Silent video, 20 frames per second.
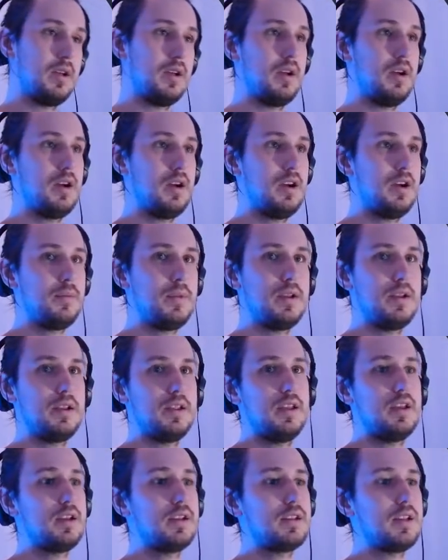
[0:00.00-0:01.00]
And
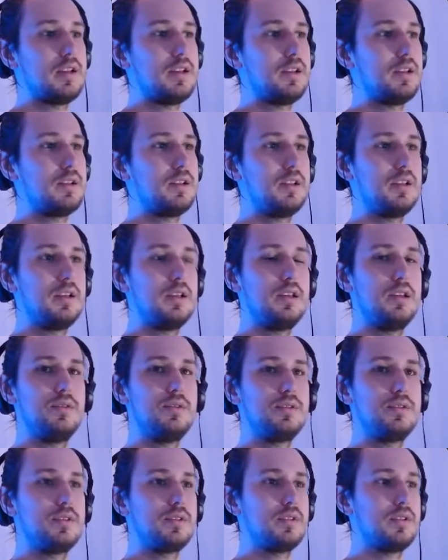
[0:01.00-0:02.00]
he could technically
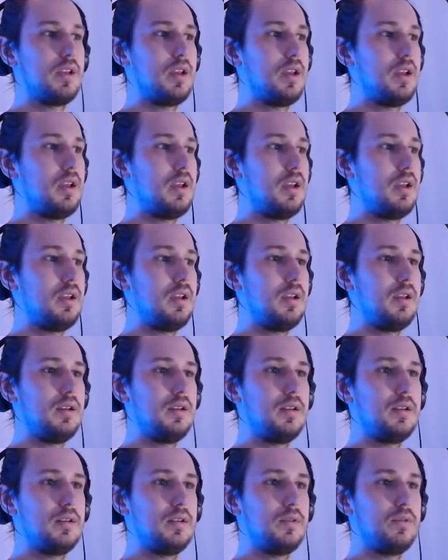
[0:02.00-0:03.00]
use a...
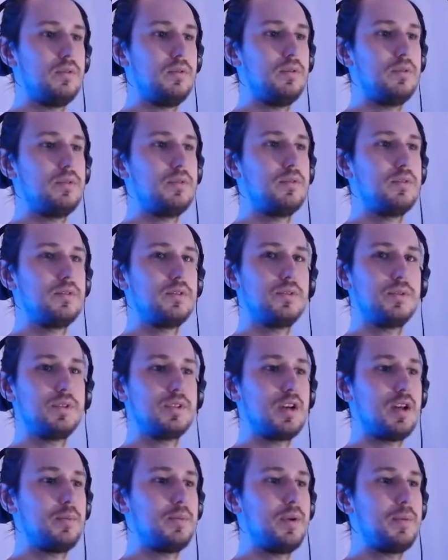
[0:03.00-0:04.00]
Ooh, so he's
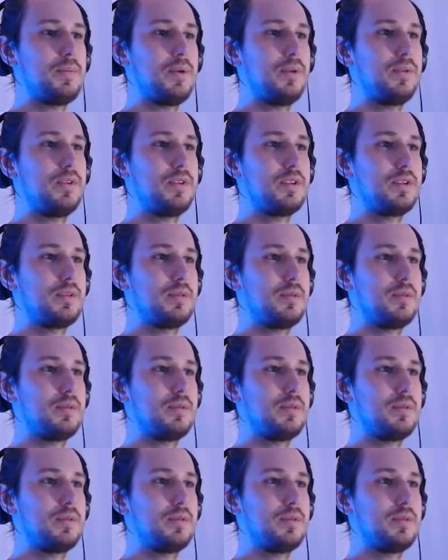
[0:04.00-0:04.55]
got to pip out this